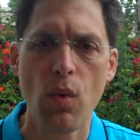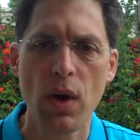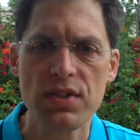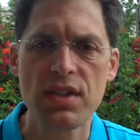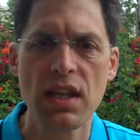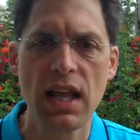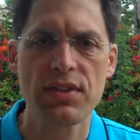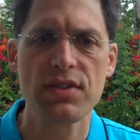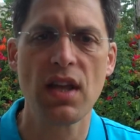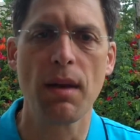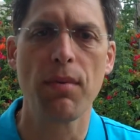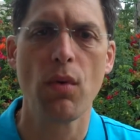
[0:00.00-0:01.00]
what's the next
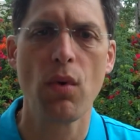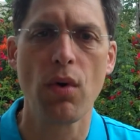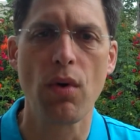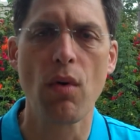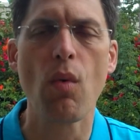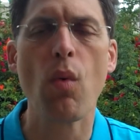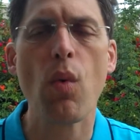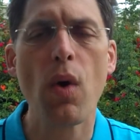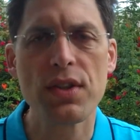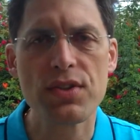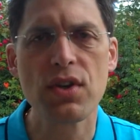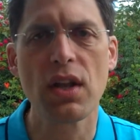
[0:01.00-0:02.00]
step, or
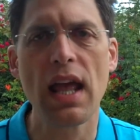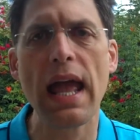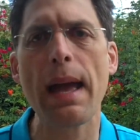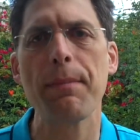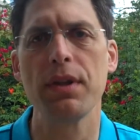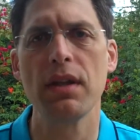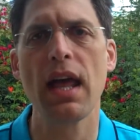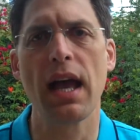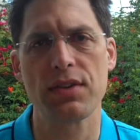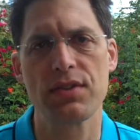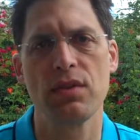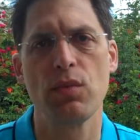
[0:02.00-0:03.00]
what's going to happen
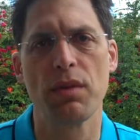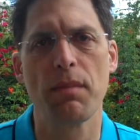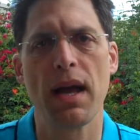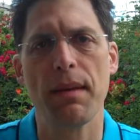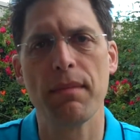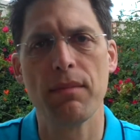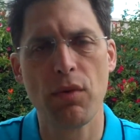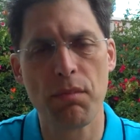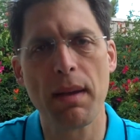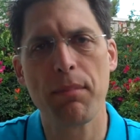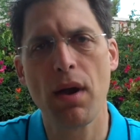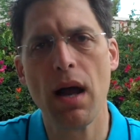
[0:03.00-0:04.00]
next with
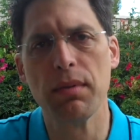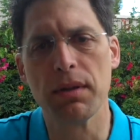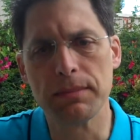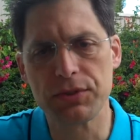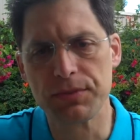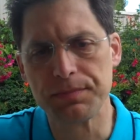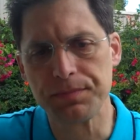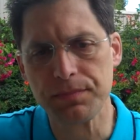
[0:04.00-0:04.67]
my problems?